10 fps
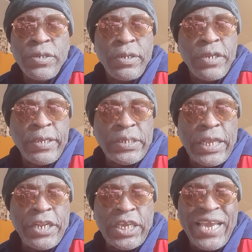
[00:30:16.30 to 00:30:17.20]
they
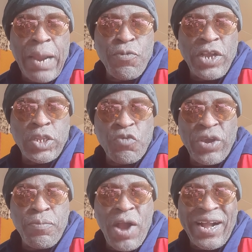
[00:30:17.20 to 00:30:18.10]
send the camera to
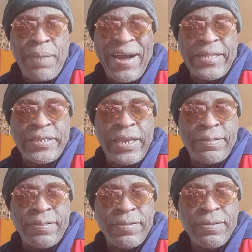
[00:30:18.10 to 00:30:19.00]
Rick
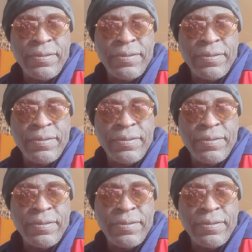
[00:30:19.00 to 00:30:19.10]
Bracamontes.